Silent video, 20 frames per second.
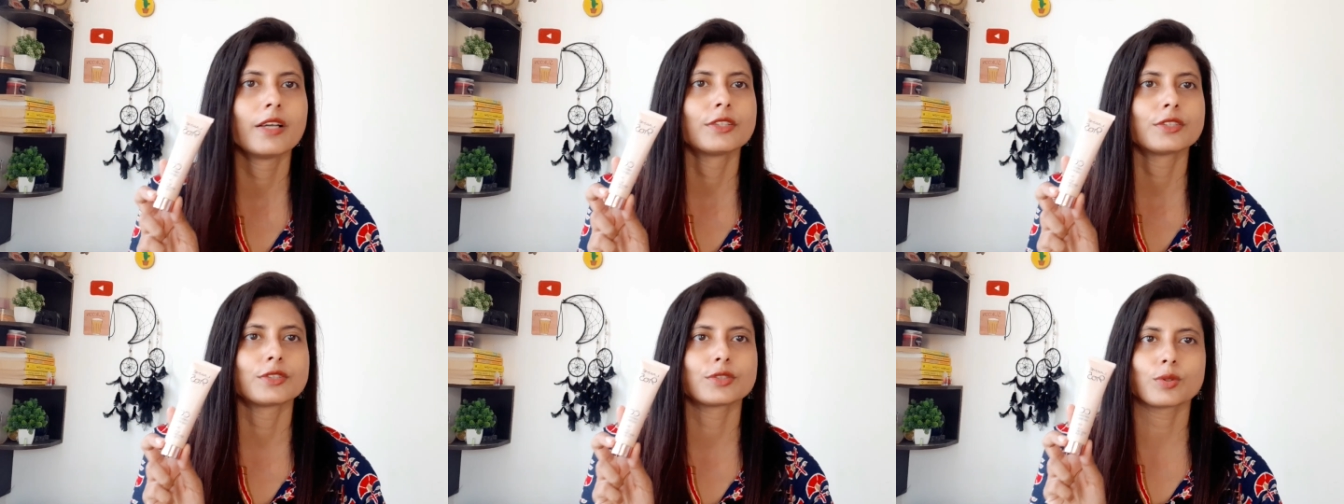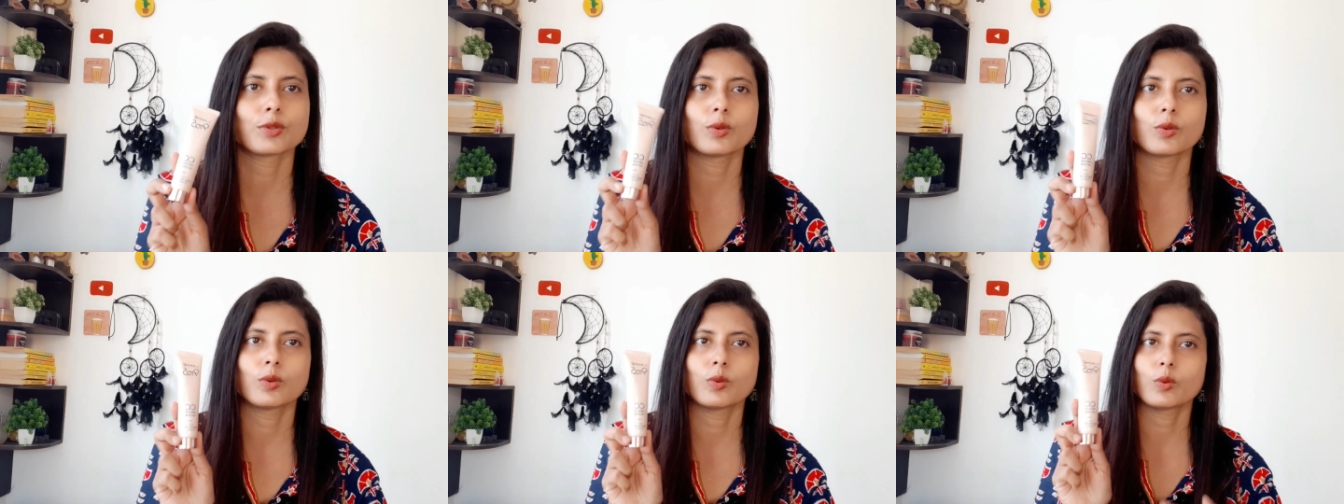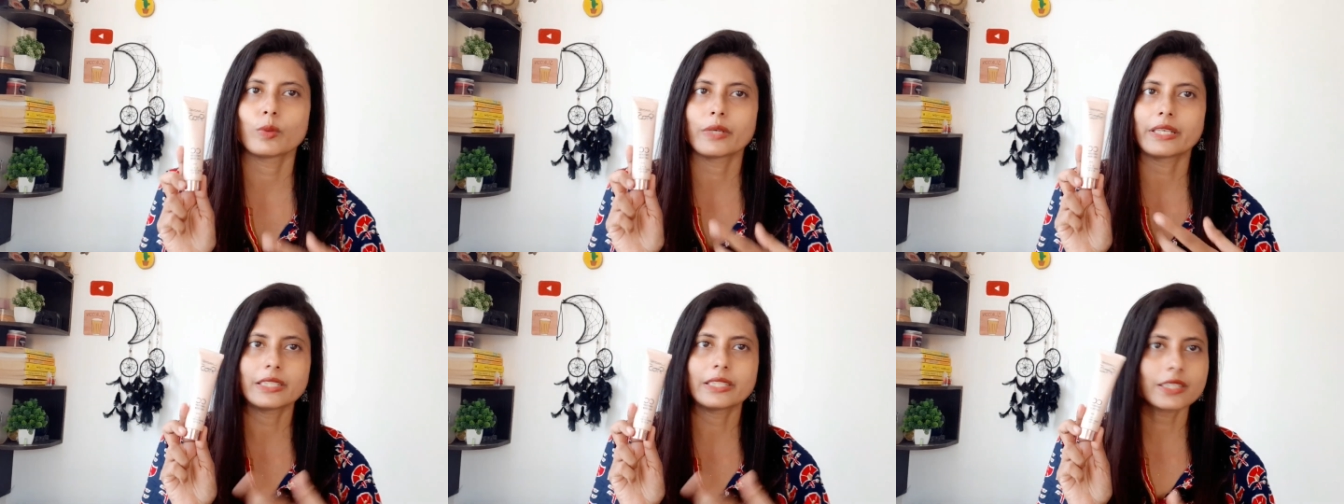So
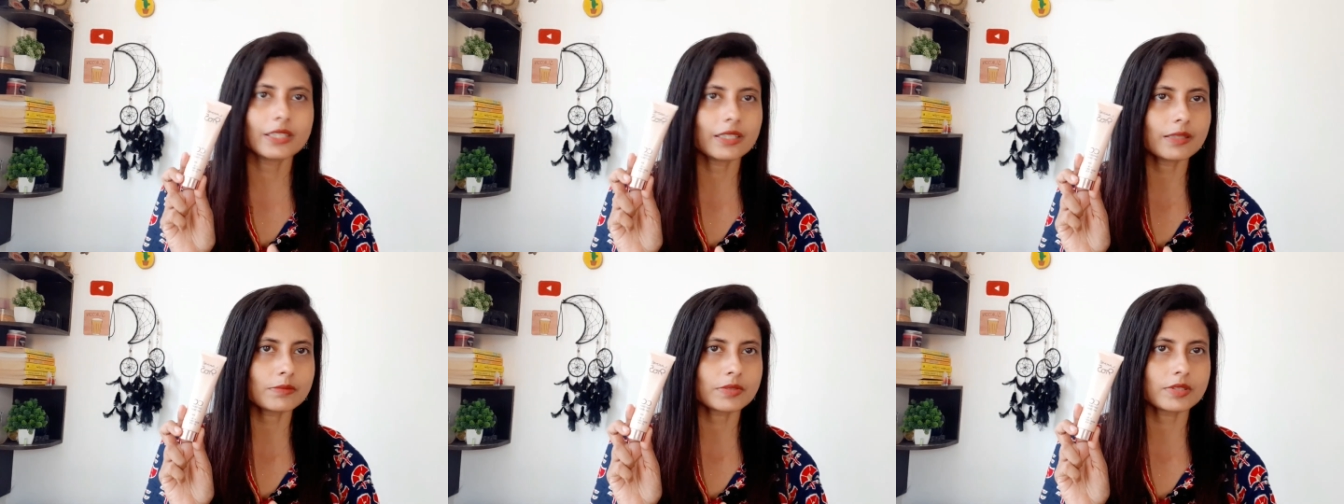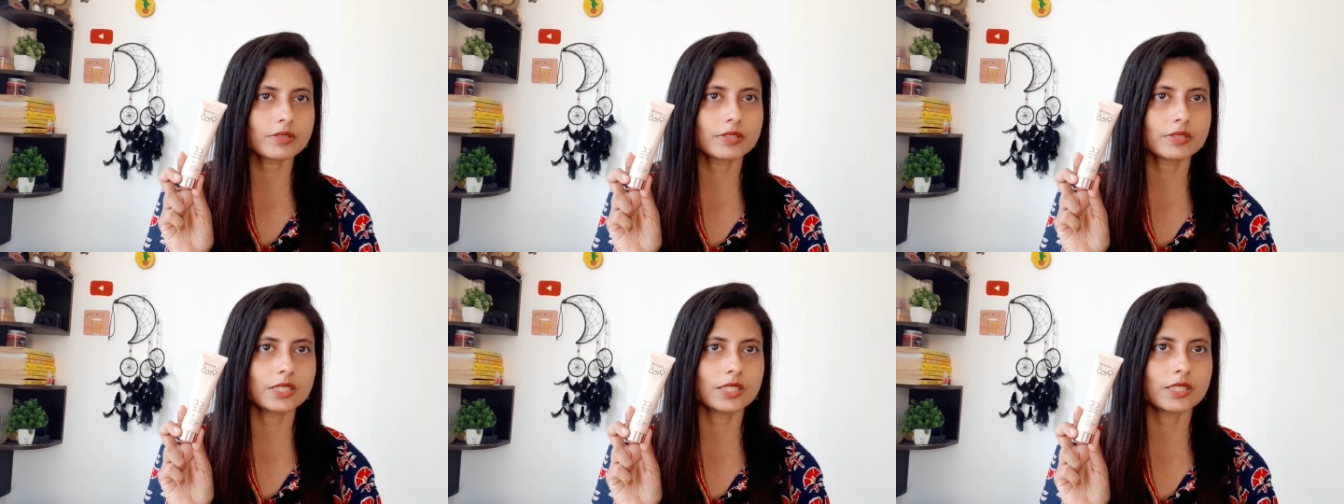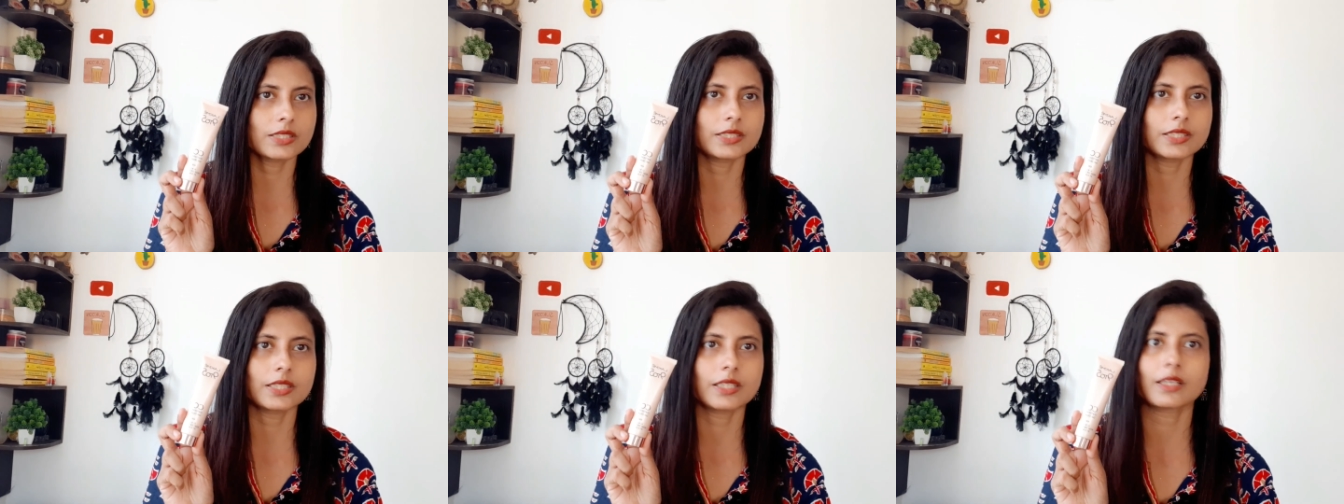when it comes to
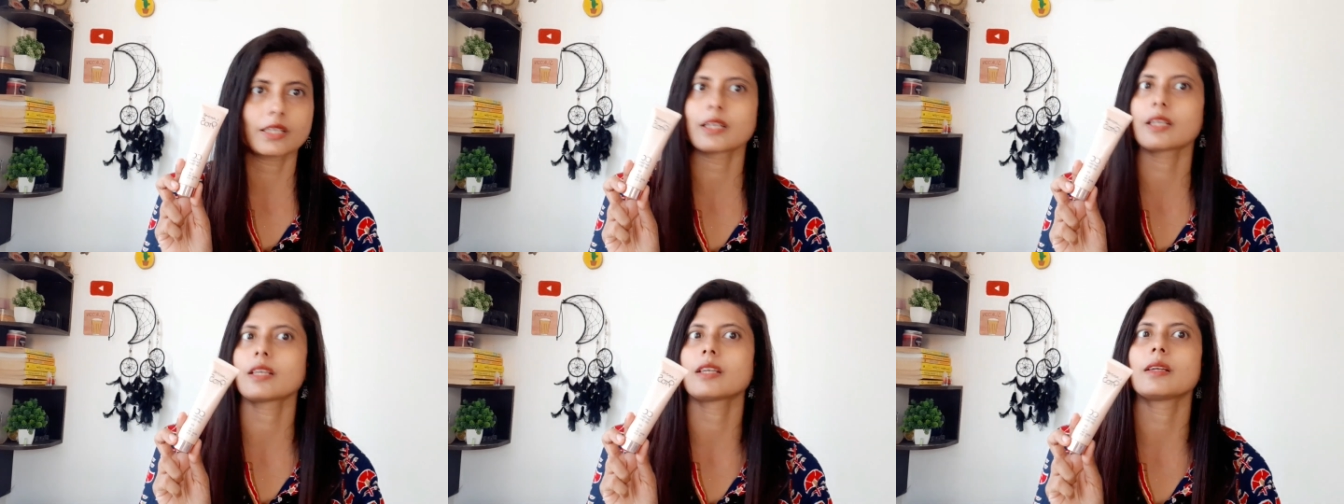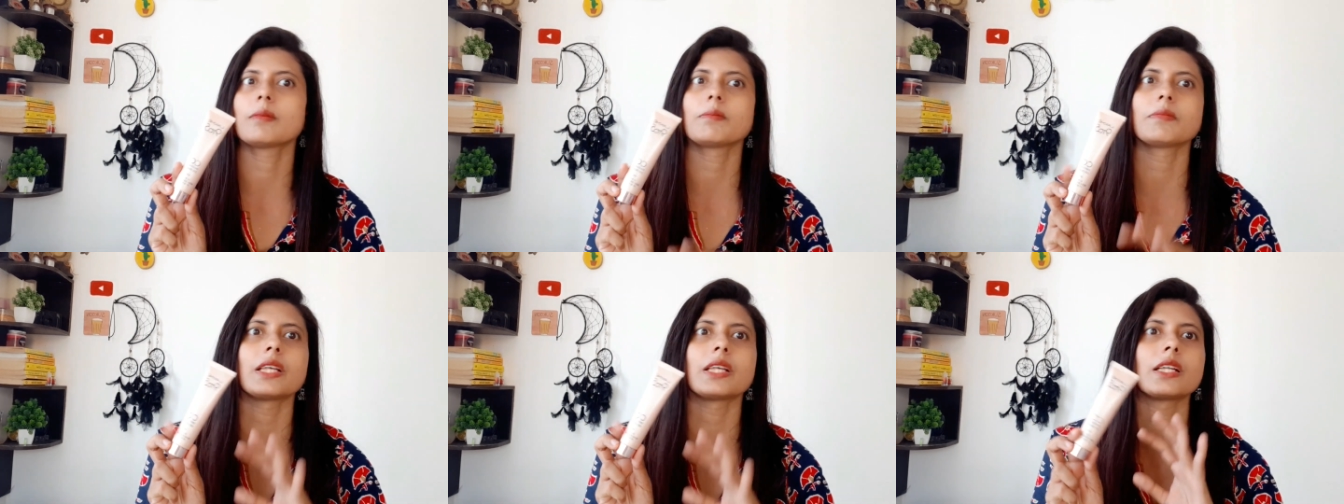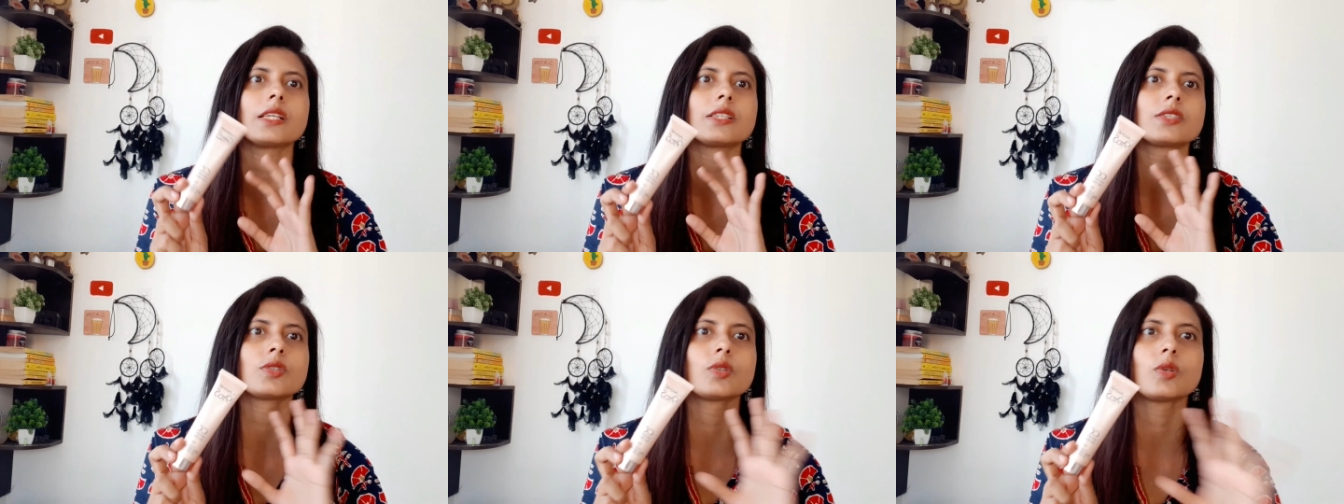CC cream,
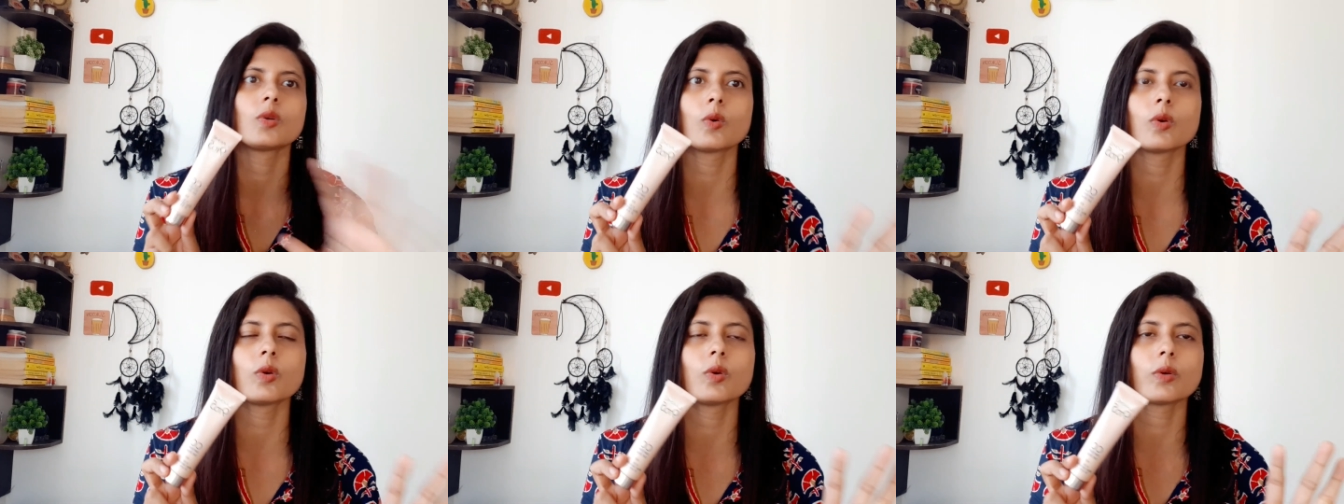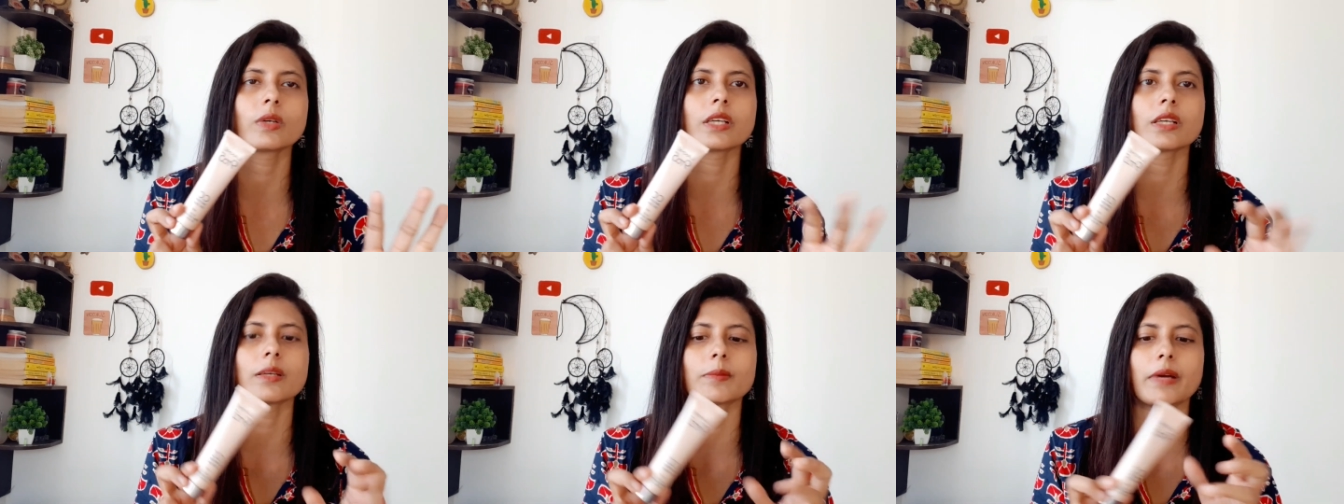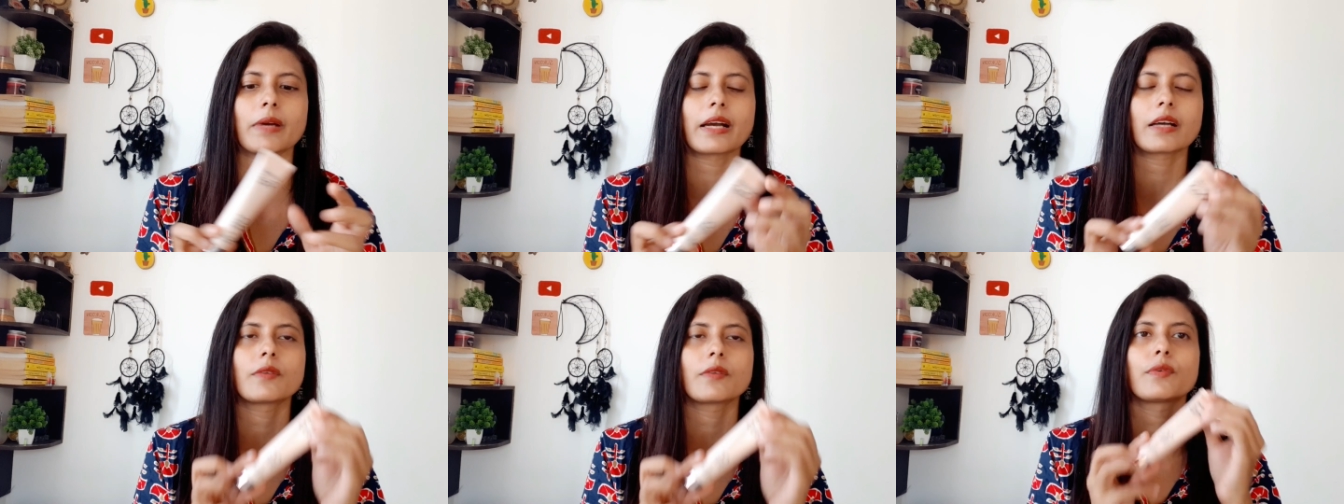there is no looking
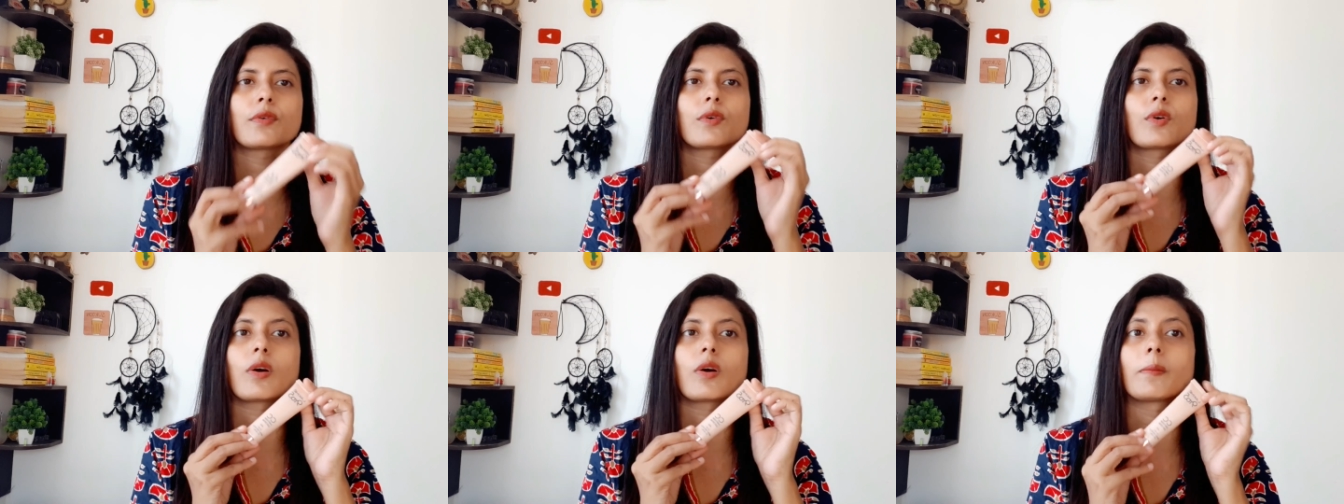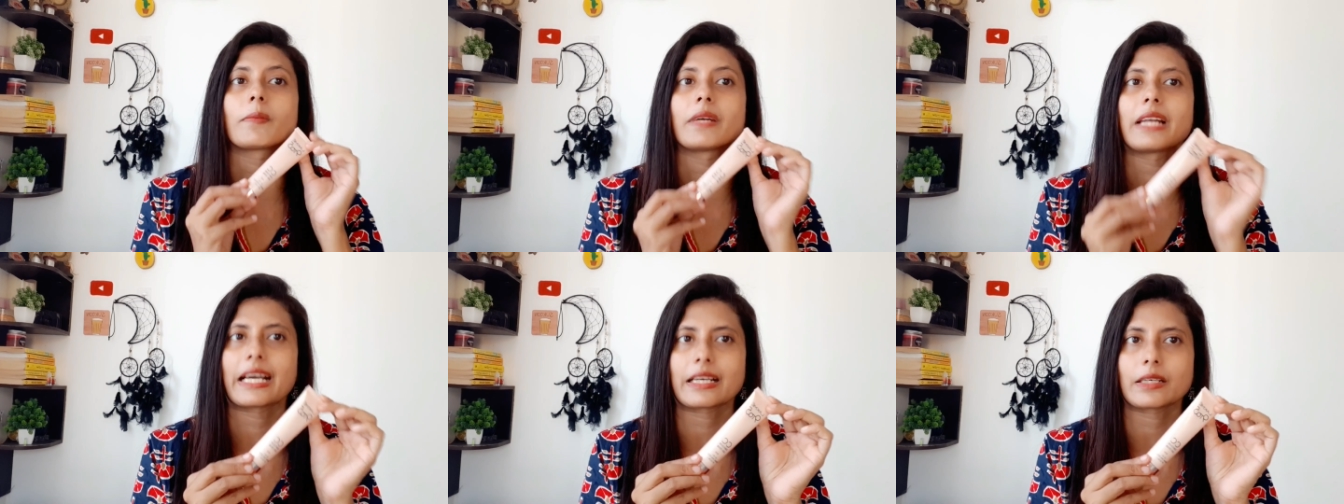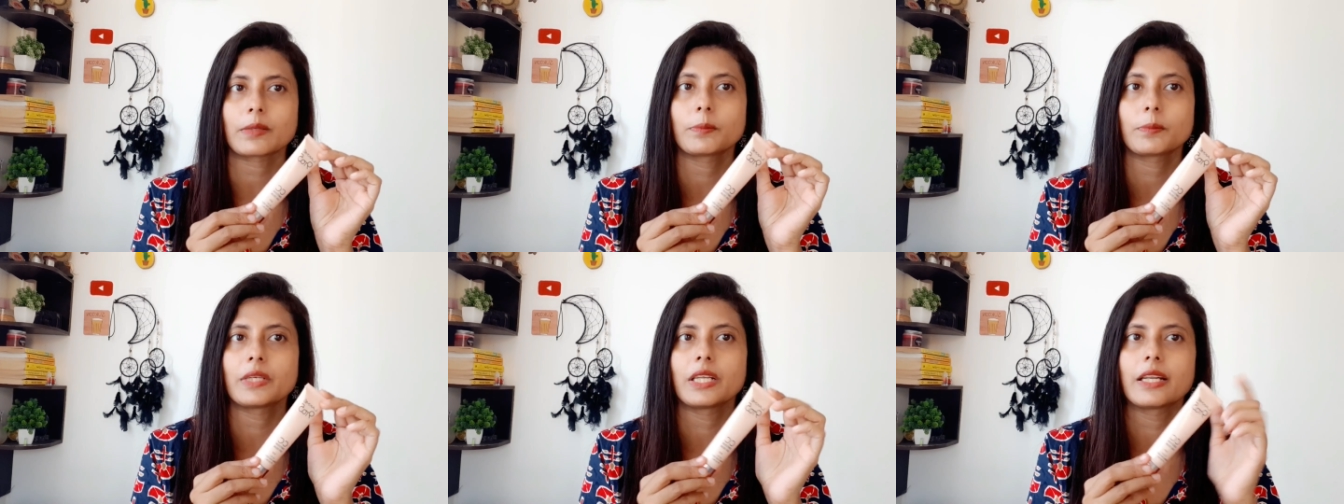back from
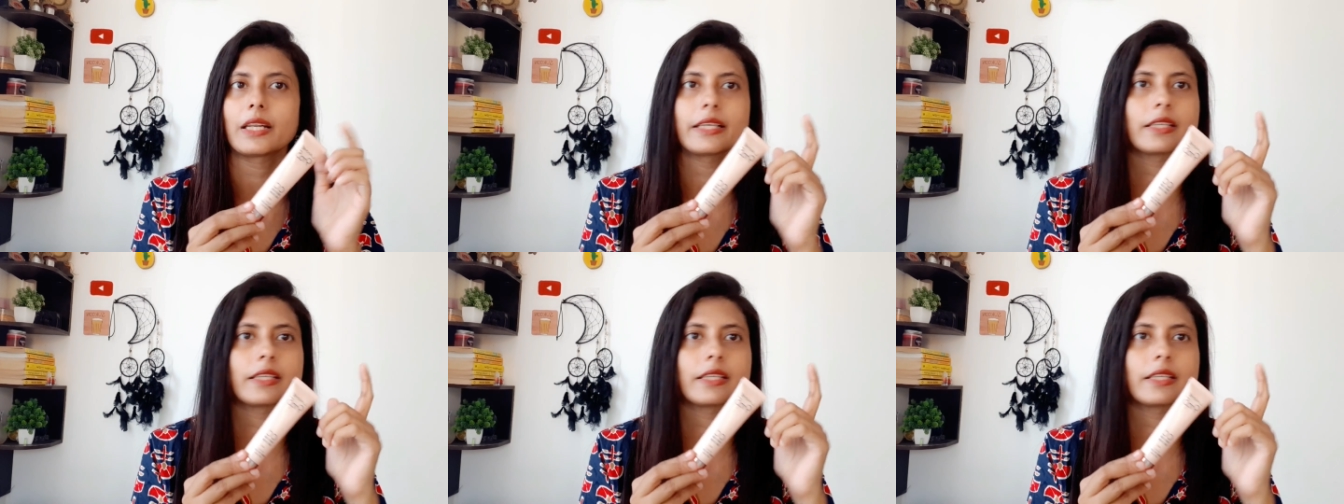Lakme.